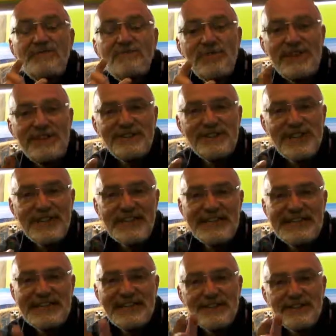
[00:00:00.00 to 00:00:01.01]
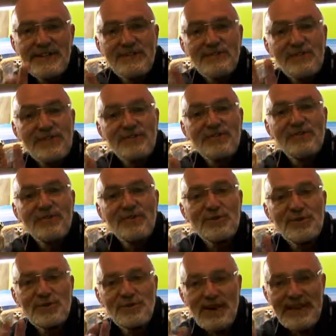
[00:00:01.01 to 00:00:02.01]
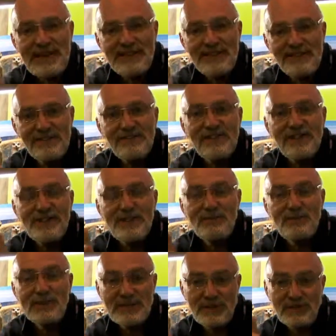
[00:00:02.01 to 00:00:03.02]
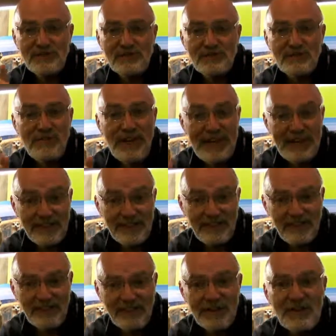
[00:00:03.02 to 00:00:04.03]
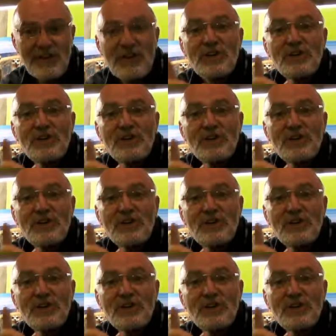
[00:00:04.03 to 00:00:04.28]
In retailing, there are what's called trends and there are what's called fads.